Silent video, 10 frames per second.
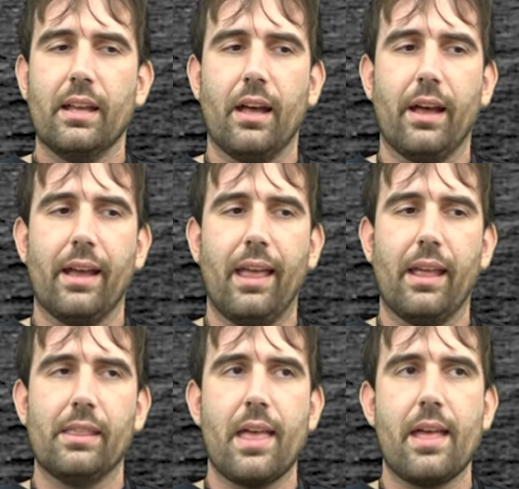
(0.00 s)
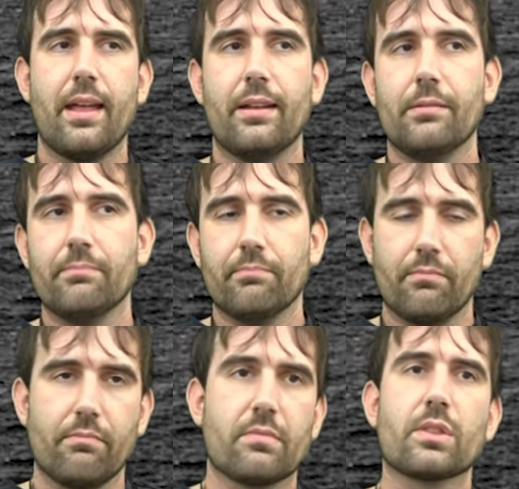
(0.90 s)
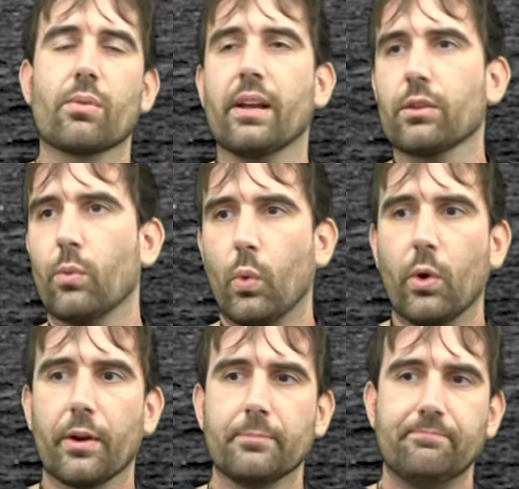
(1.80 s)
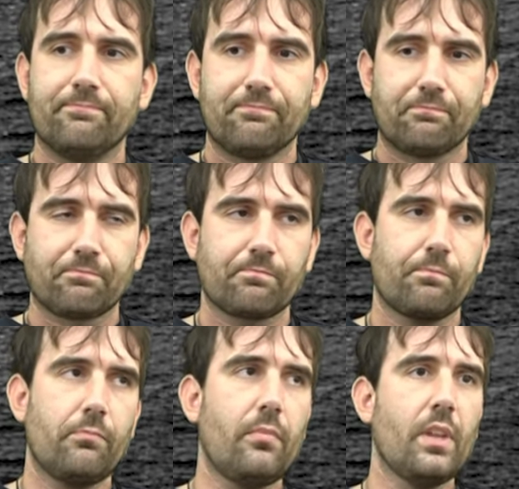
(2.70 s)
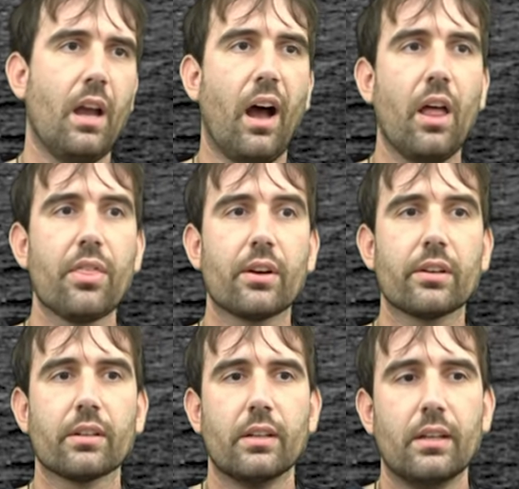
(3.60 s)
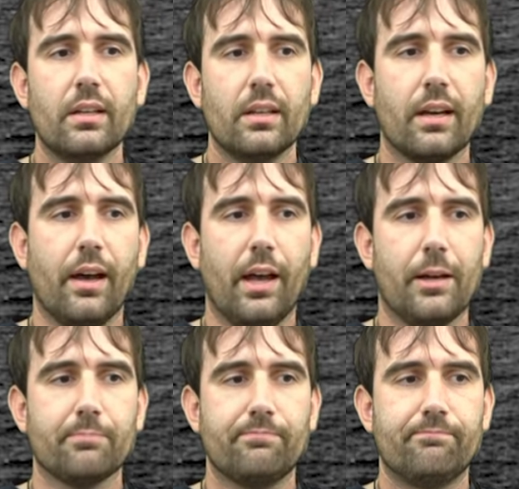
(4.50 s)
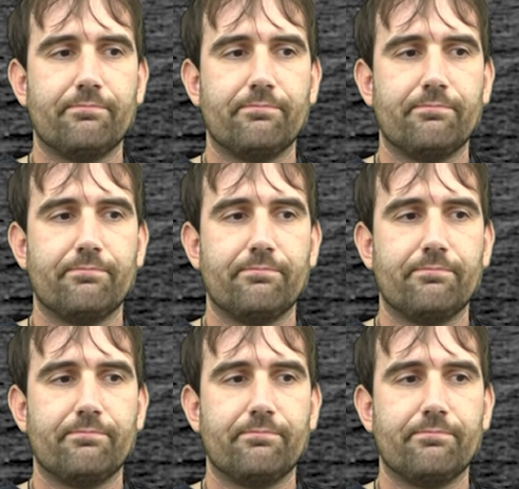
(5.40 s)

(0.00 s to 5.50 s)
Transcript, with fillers: and then throughout the war, other uh,